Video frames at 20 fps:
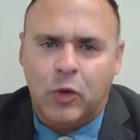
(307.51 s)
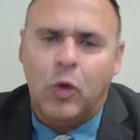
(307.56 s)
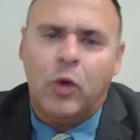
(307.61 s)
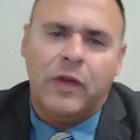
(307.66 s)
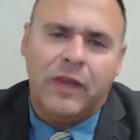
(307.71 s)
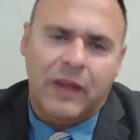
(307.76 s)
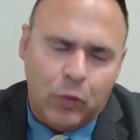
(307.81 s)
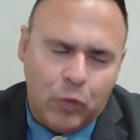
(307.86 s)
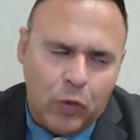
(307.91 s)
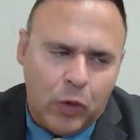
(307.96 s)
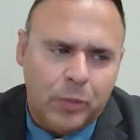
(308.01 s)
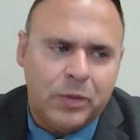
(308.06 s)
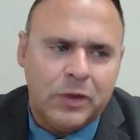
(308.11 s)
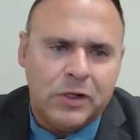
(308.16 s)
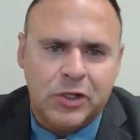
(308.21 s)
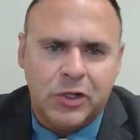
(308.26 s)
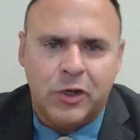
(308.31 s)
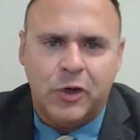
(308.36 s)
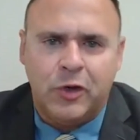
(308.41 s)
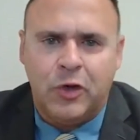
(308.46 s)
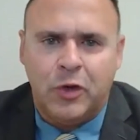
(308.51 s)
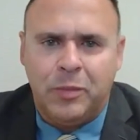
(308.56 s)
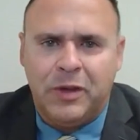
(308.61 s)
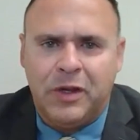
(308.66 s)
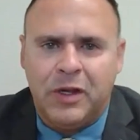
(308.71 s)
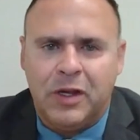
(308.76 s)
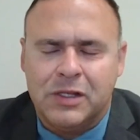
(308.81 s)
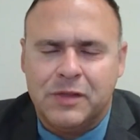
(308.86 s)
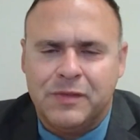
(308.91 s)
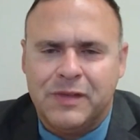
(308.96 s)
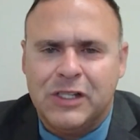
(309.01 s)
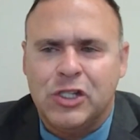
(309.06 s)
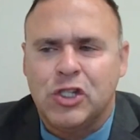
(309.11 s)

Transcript: or they will persecute you because of it.